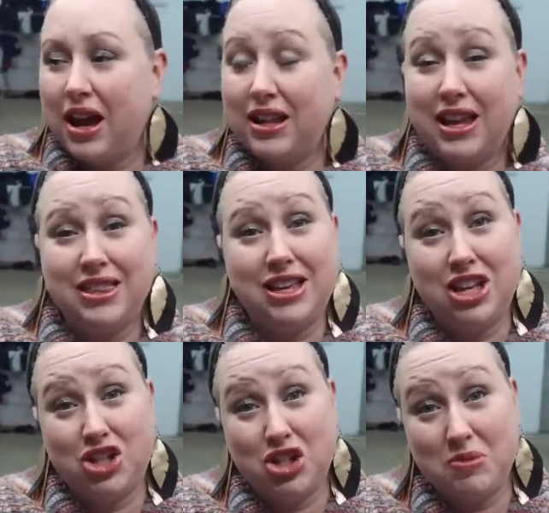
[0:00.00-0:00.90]
I'd like the
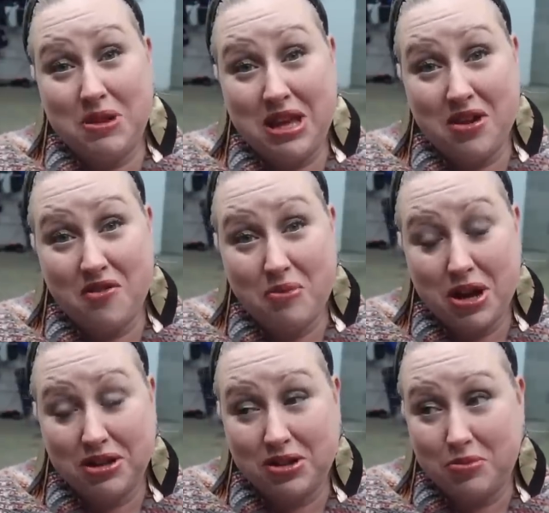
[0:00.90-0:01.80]
kitchen to be here if
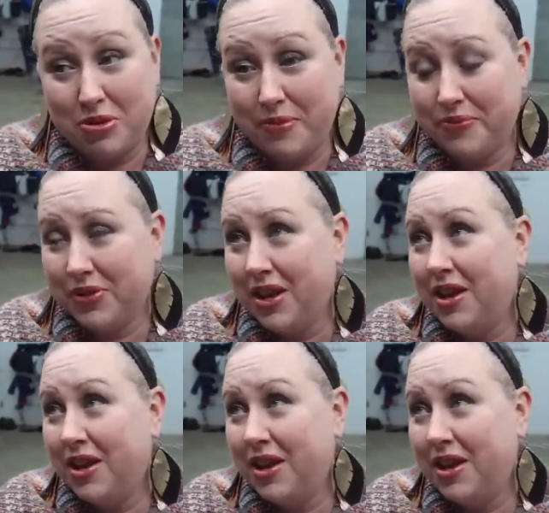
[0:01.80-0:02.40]
possible